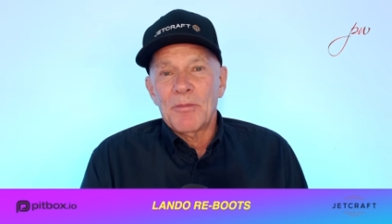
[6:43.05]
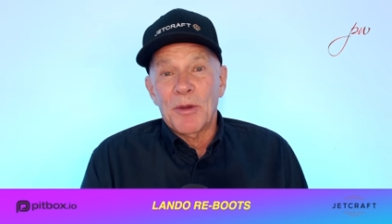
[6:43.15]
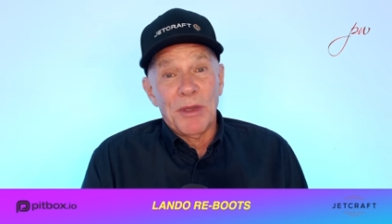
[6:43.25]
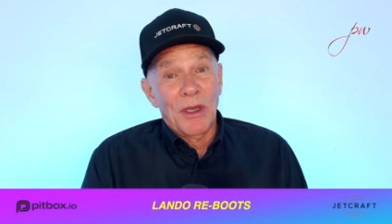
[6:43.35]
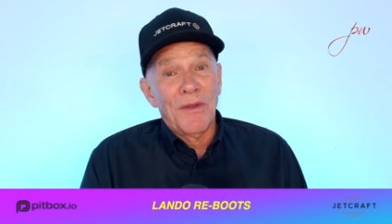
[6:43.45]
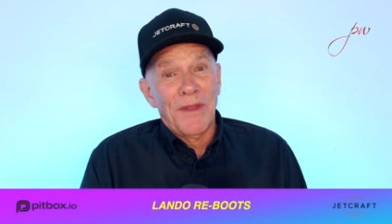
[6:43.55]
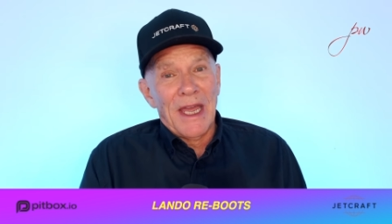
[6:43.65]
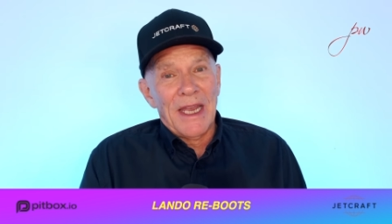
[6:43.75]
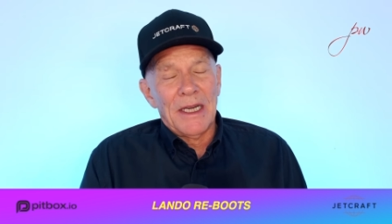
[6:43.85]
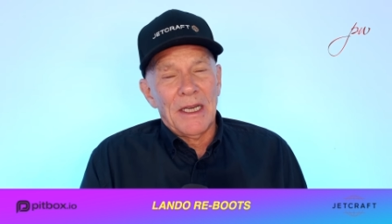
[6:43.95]
But beyond
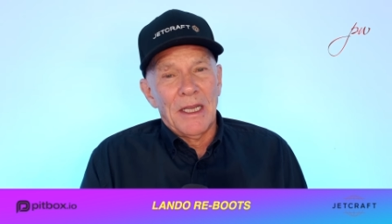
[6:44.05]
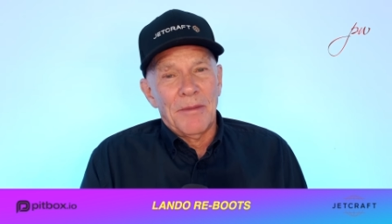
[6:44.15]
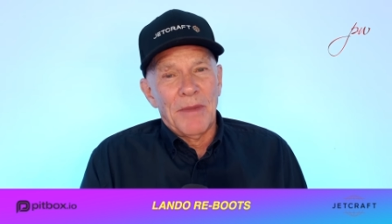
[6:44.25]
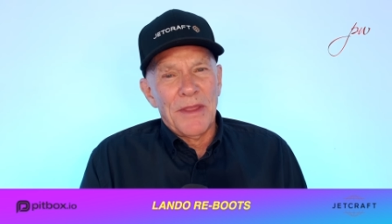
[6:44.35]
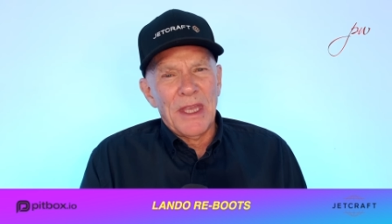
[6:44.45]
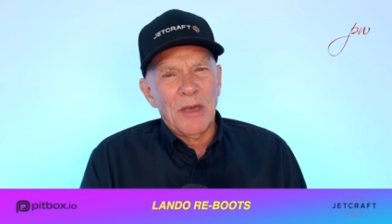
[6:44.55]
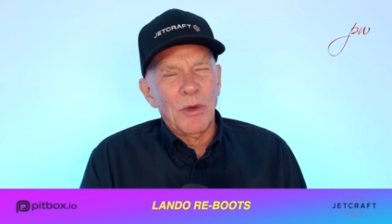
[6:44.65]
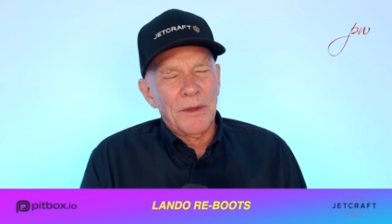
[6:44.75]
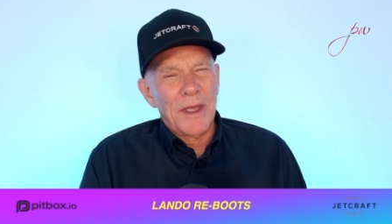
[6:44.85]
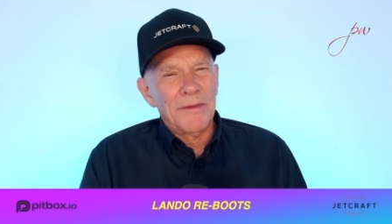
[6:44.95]
that, I think it
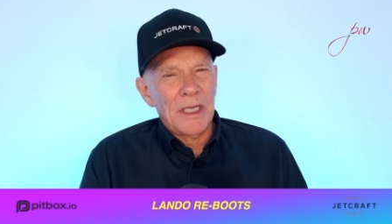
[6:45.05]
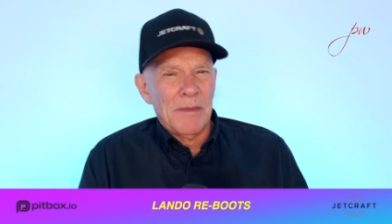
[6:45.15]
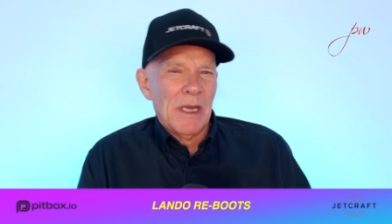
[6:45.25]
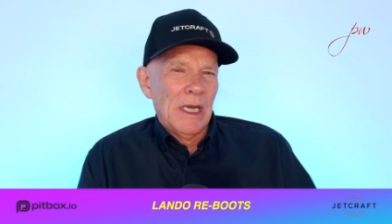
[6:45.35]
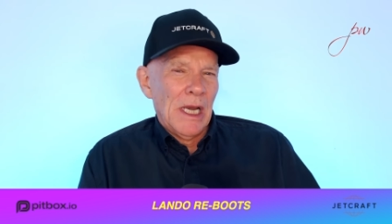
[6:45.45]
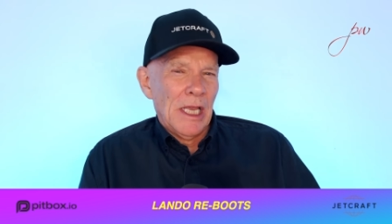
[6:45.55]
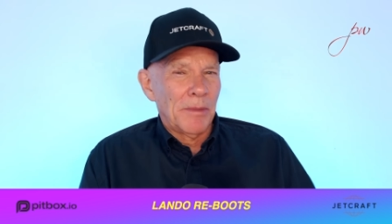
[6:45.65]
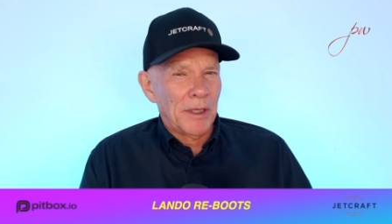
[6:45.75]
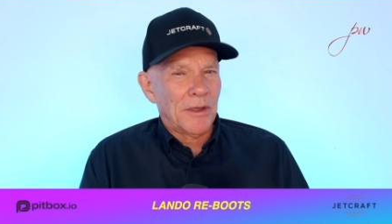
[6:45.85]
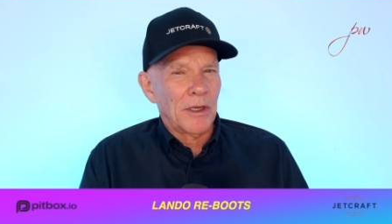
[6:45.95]
will have given him a little
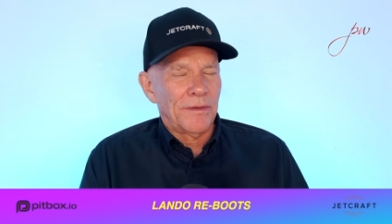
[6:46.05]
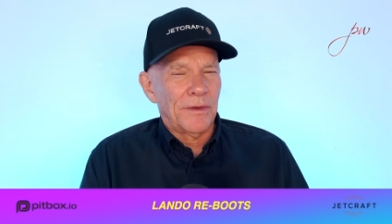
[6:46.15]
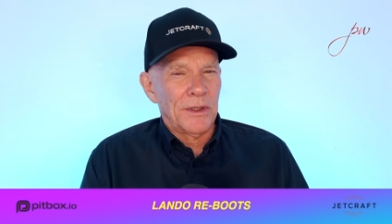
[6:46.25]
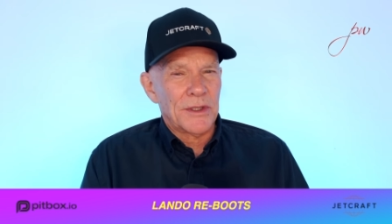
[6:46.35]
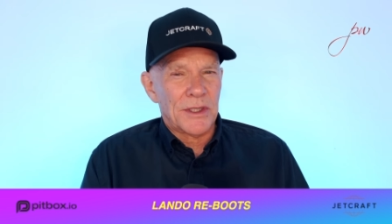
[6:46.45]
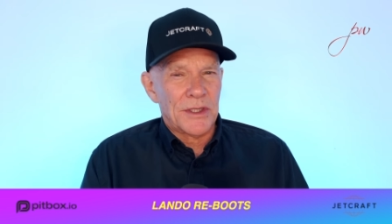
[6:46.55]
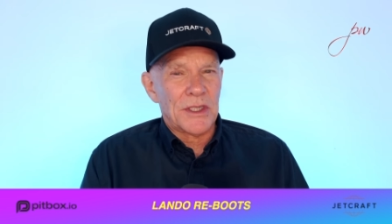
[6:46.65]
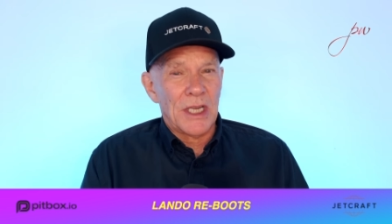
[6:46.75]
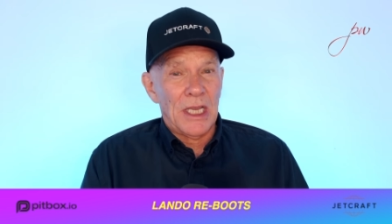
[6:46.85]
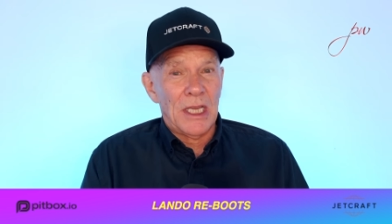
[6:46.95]
bit of confidence to
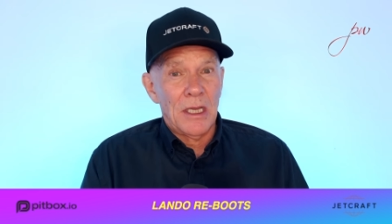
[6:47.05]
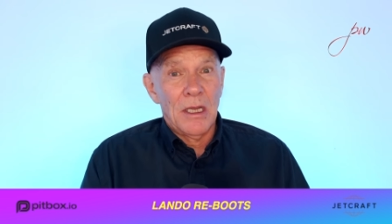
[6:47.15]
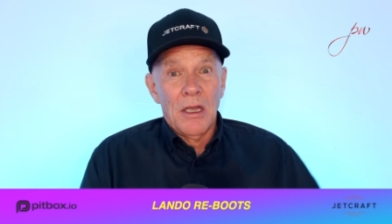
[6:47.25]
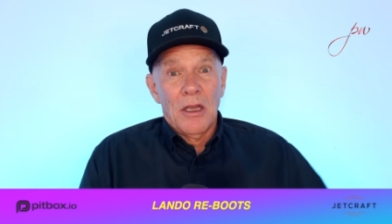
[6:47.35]
see